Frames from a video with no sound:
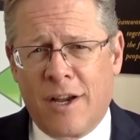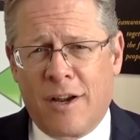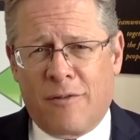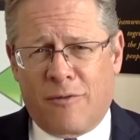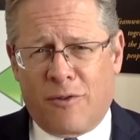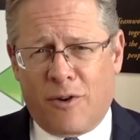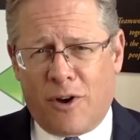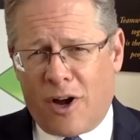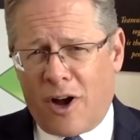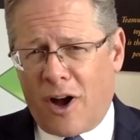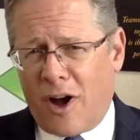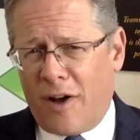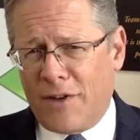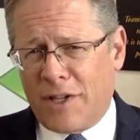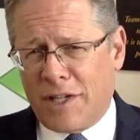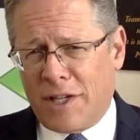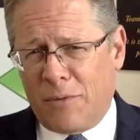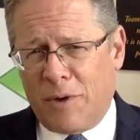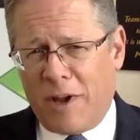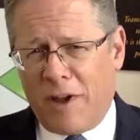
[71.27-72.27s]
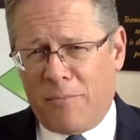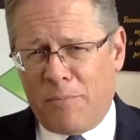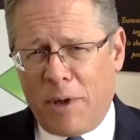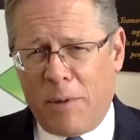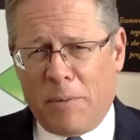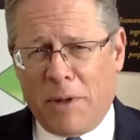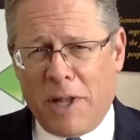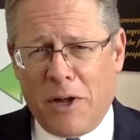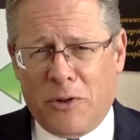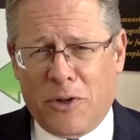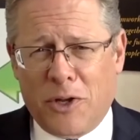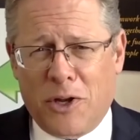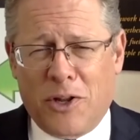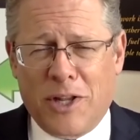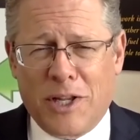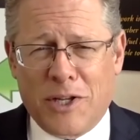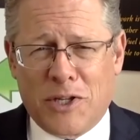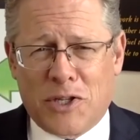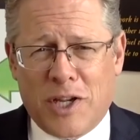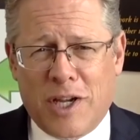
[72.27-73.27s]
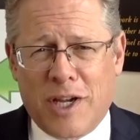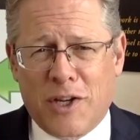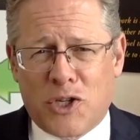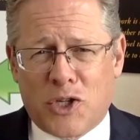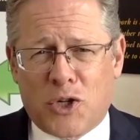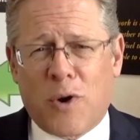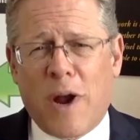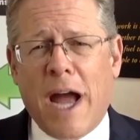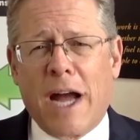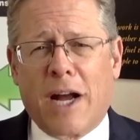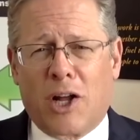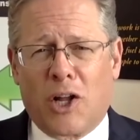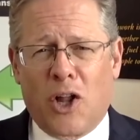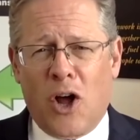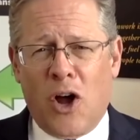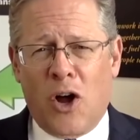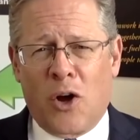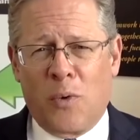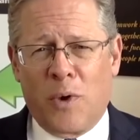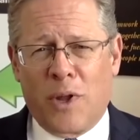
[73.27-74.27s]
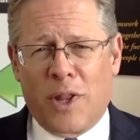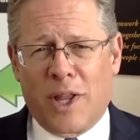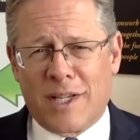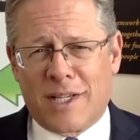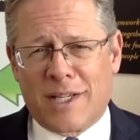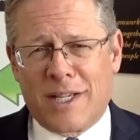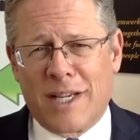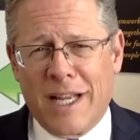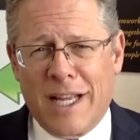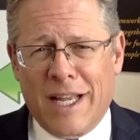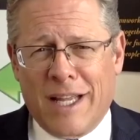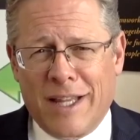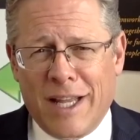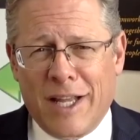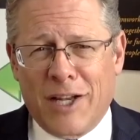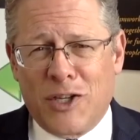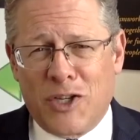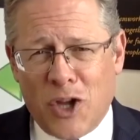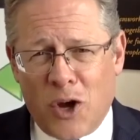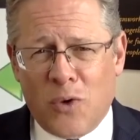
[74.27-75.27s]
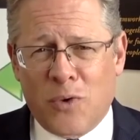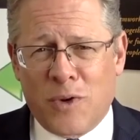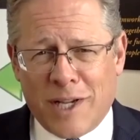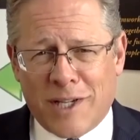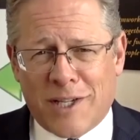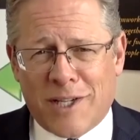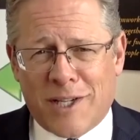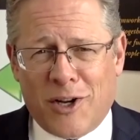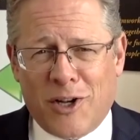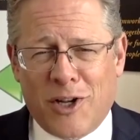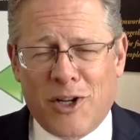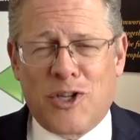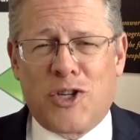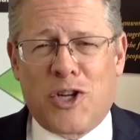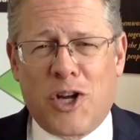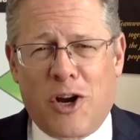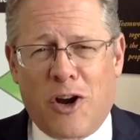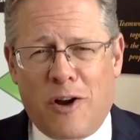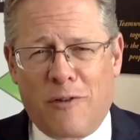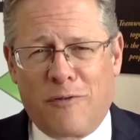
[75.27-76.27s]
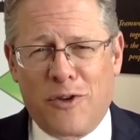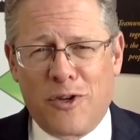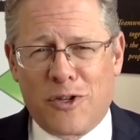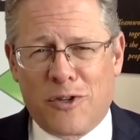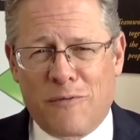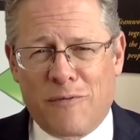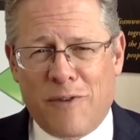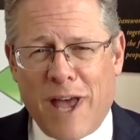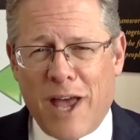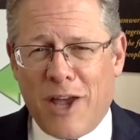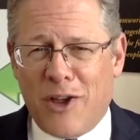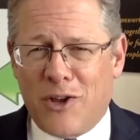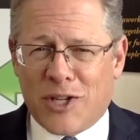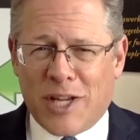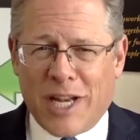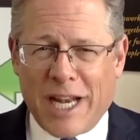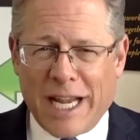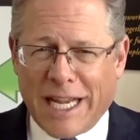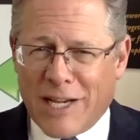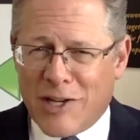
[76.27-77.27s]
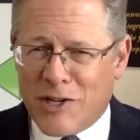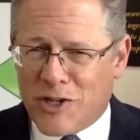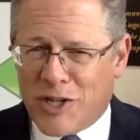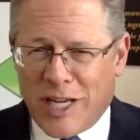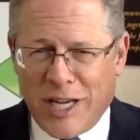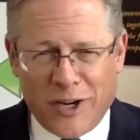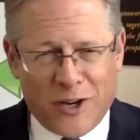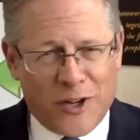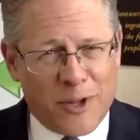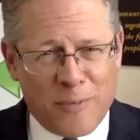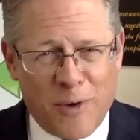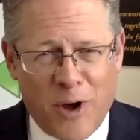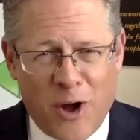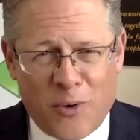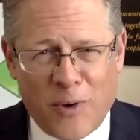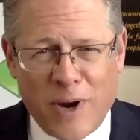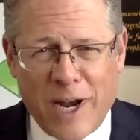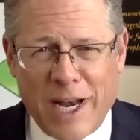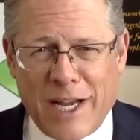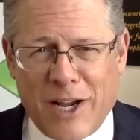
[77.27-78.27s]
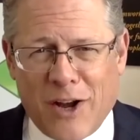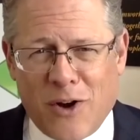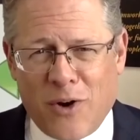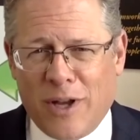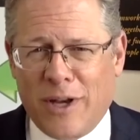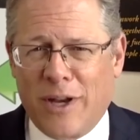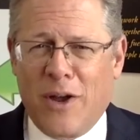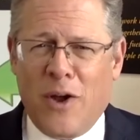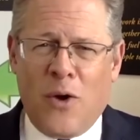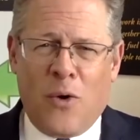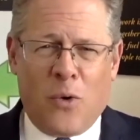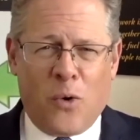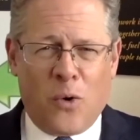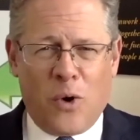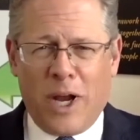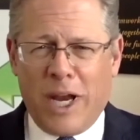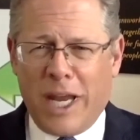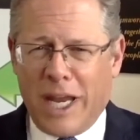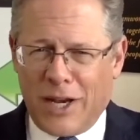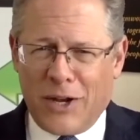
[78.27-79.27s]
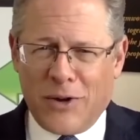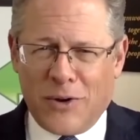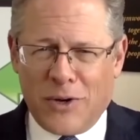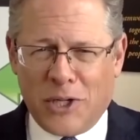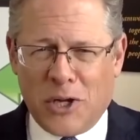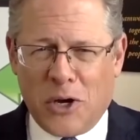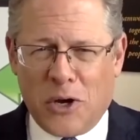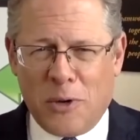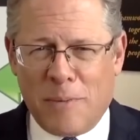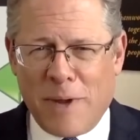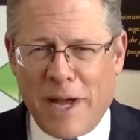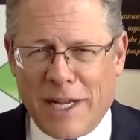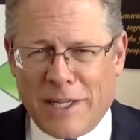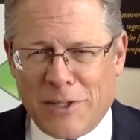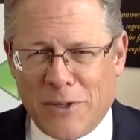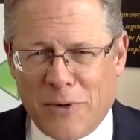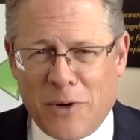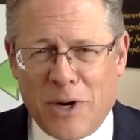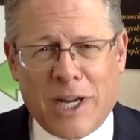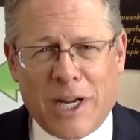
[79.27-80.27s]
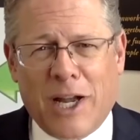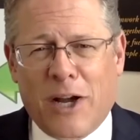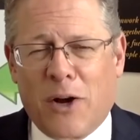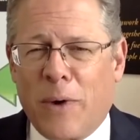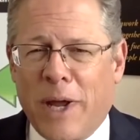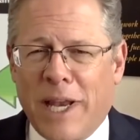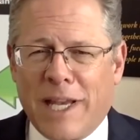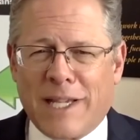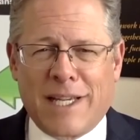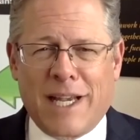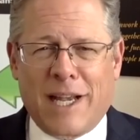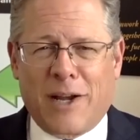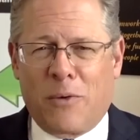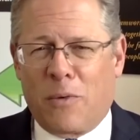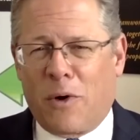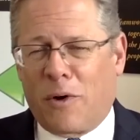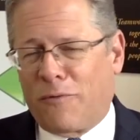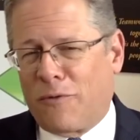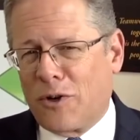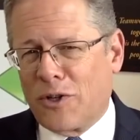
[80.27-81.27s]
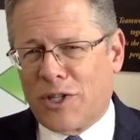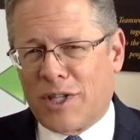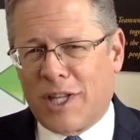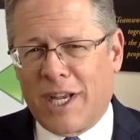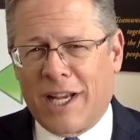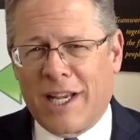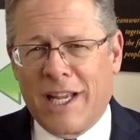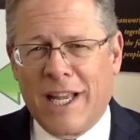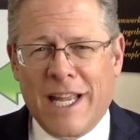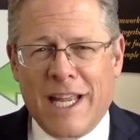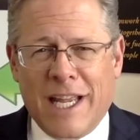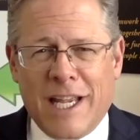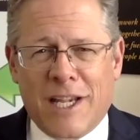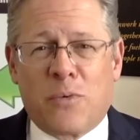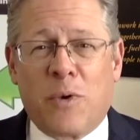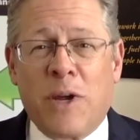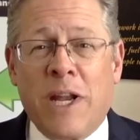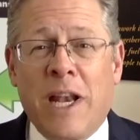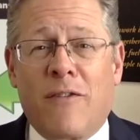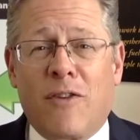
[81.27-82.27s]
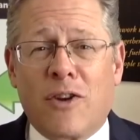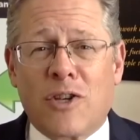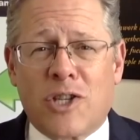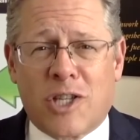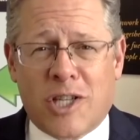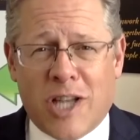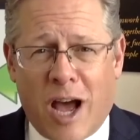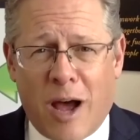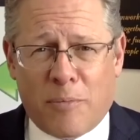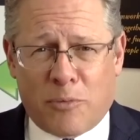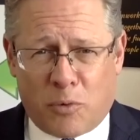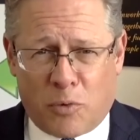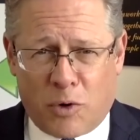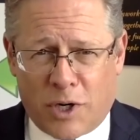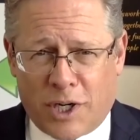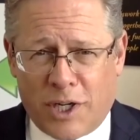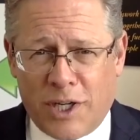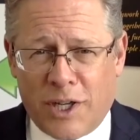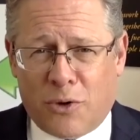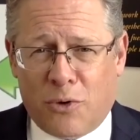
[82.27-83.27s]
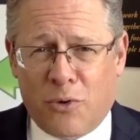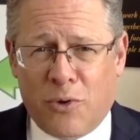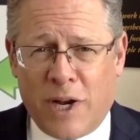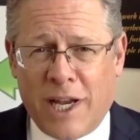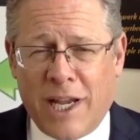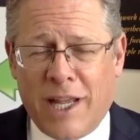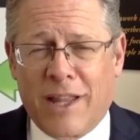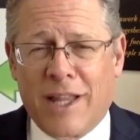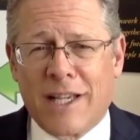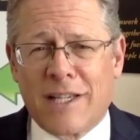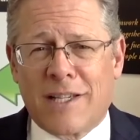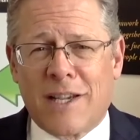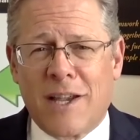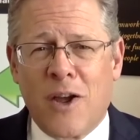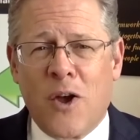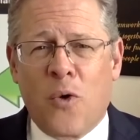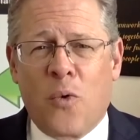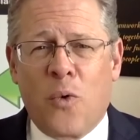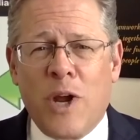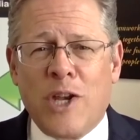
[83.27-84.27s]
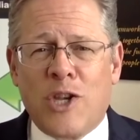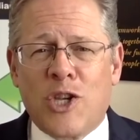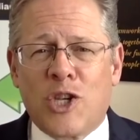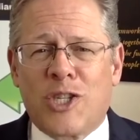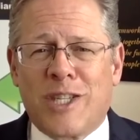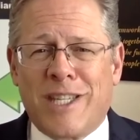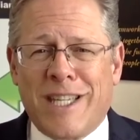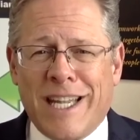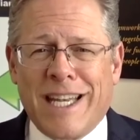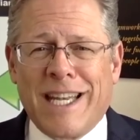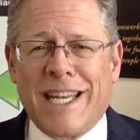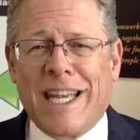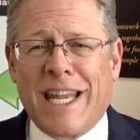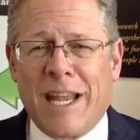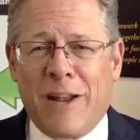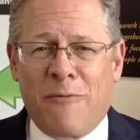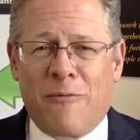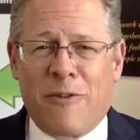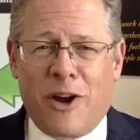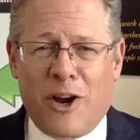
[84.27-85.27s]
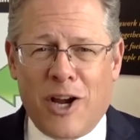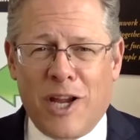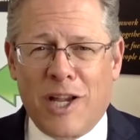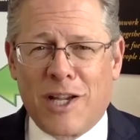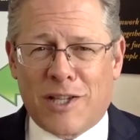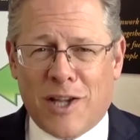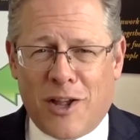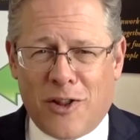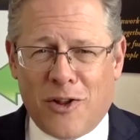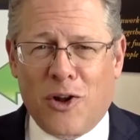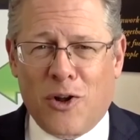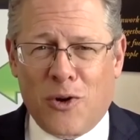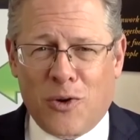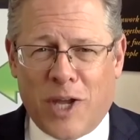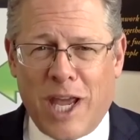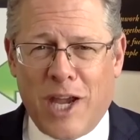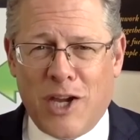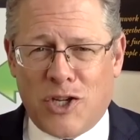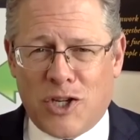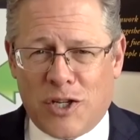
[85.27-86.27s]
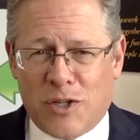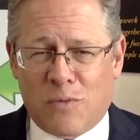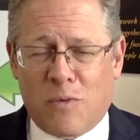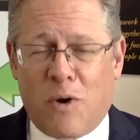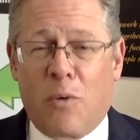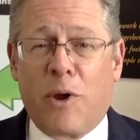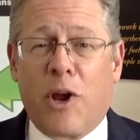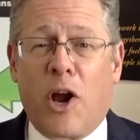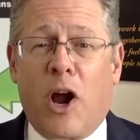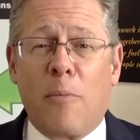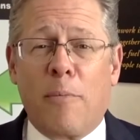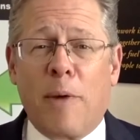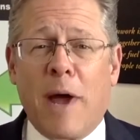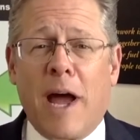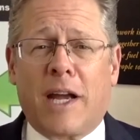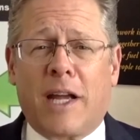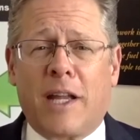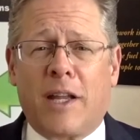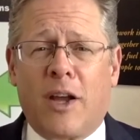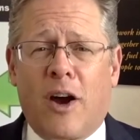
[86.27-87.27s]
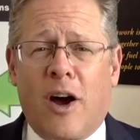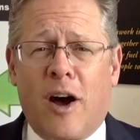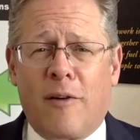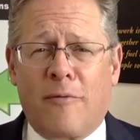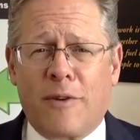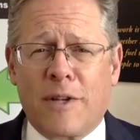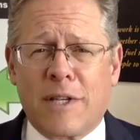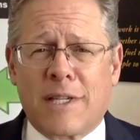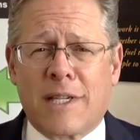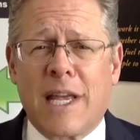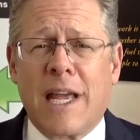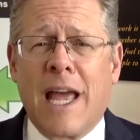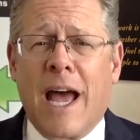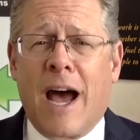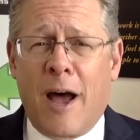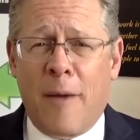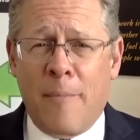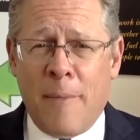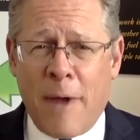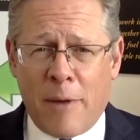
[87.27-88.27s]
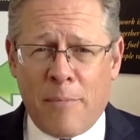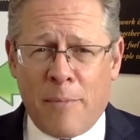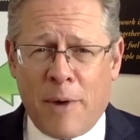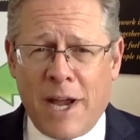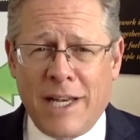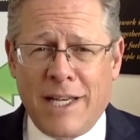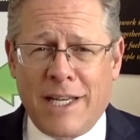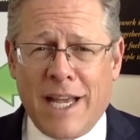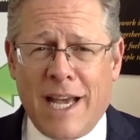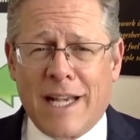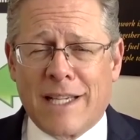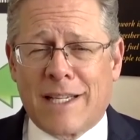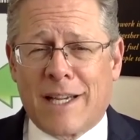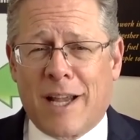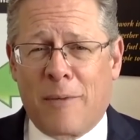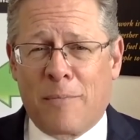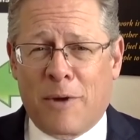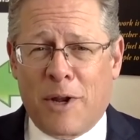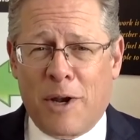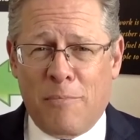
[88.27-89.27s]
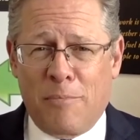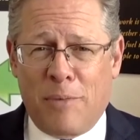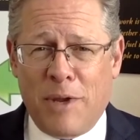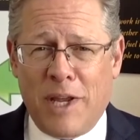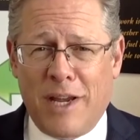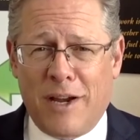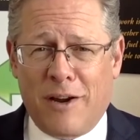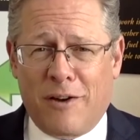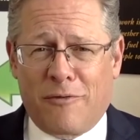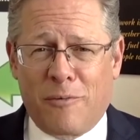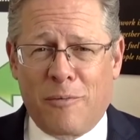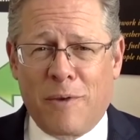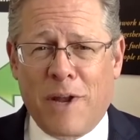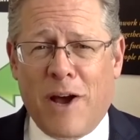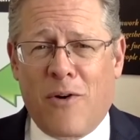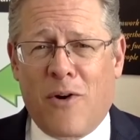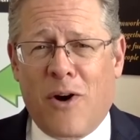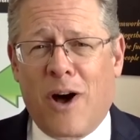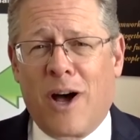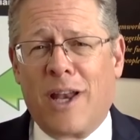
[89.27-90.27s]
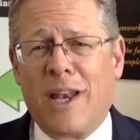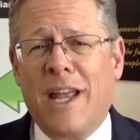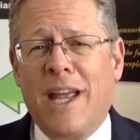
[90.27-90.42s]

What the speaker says: For obviously, we have people out there that track along with us that don't necessarily share our views and values, and I can just hear them already going, "What are you doing going back to work?" I go, "Wait a second." Well, first thing is we never stopped working through any of this. We just did it in various other locations. Well, we are back at the office. I'm at my desk. I'm going to be here from now on.